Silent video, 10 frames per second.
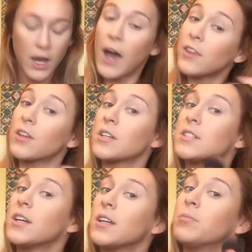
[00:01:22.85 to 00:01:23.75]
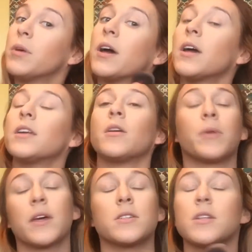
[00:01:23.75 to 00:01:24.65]
I thought it did, but
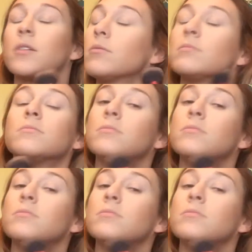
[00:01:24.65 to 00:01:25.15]
nobody else did.